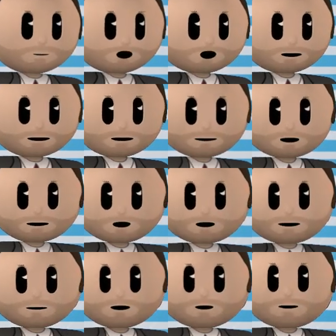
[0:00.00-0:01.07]
And they can
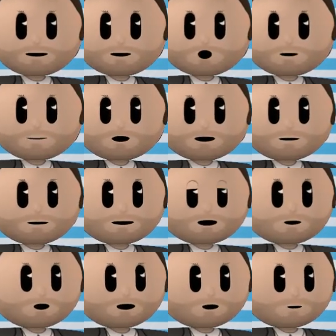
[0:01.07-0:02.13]
actually do such
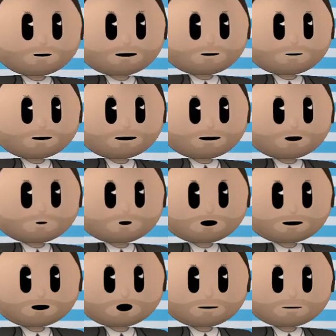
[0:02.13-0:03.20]
evil overt behavior
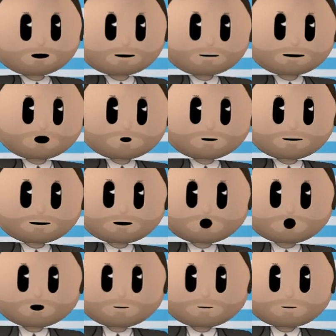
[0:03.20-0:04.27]
and actions towards
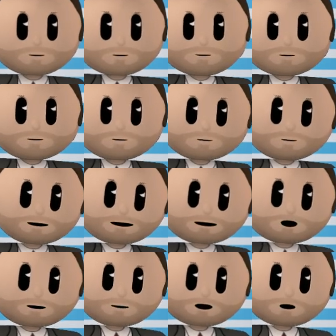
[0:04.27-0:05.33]
you.
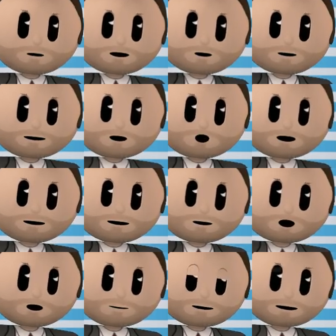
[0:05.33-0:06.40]
They will usually do it
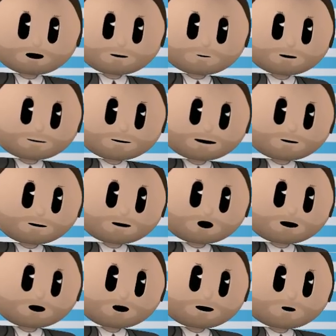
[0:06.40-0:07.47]
passive-aggressively
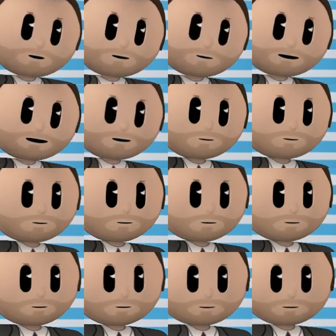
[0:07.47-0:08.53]
and overtly.
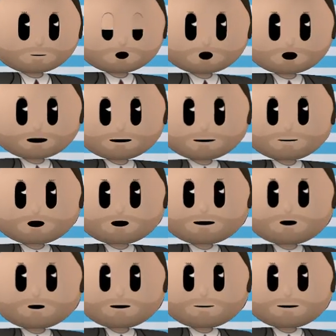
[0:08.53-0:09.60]
One
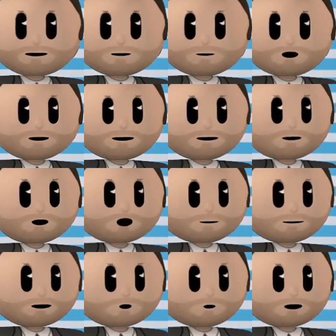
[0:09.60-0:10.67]
example is they love to
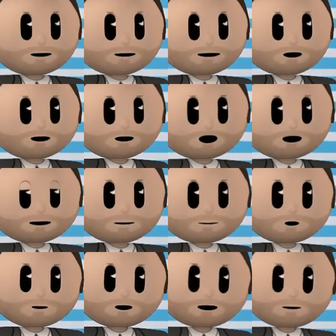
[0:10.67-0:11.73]
ask your opinion about
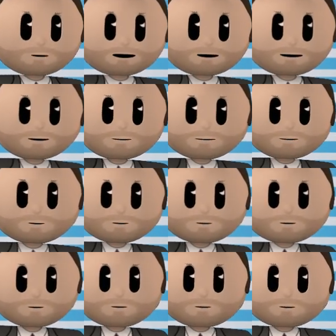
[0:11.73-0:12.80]
certain things.
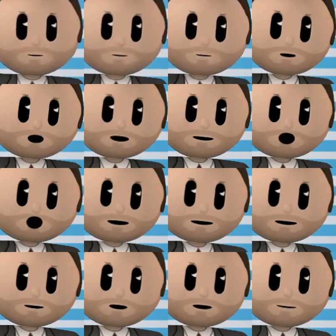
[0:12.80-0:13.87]
And now
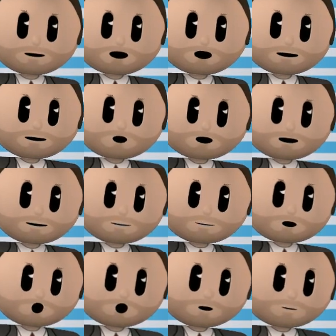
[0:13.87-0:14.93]
they have stopped doing
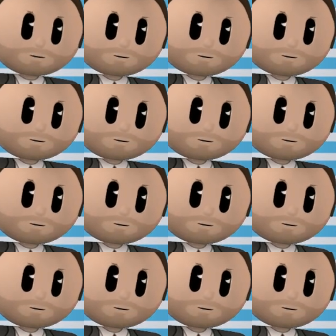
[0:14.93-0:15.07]
so.